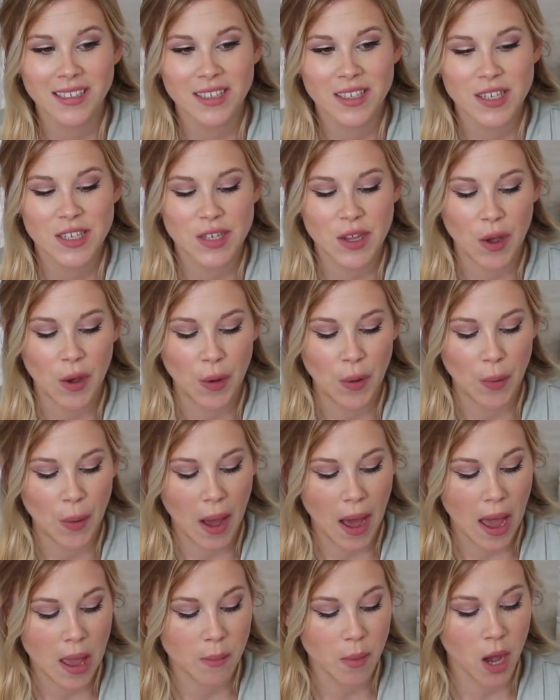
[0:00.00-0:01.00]
So
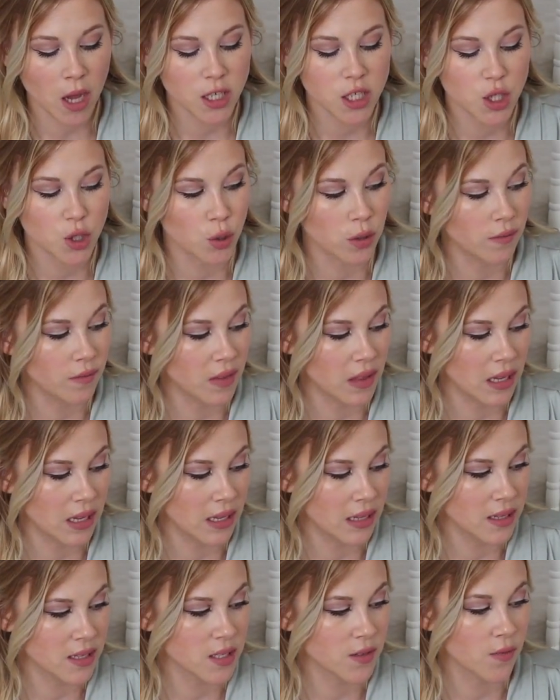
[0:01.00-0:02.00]
I bought 2 of
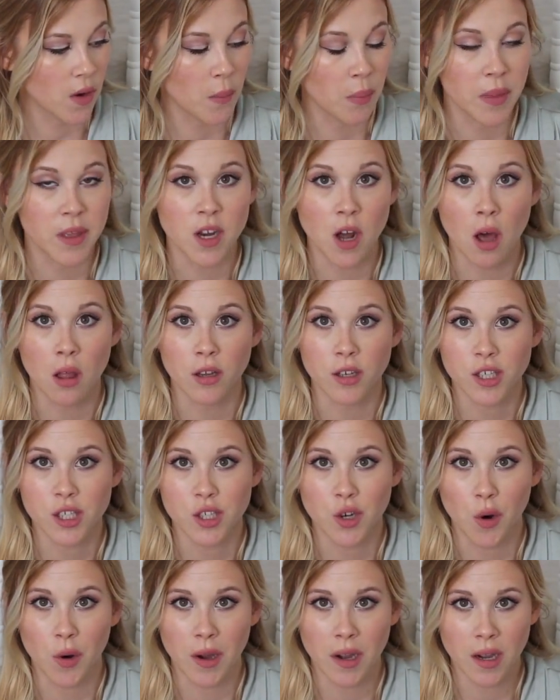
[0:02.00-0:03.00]
these from the dollar
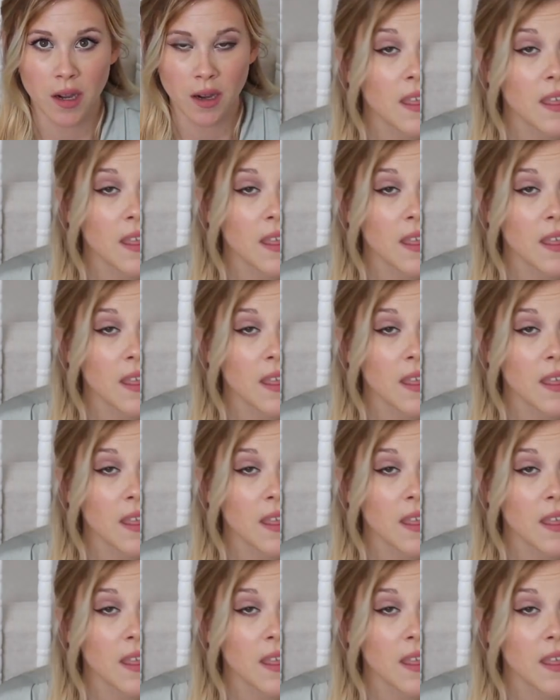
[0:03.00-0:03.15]
store.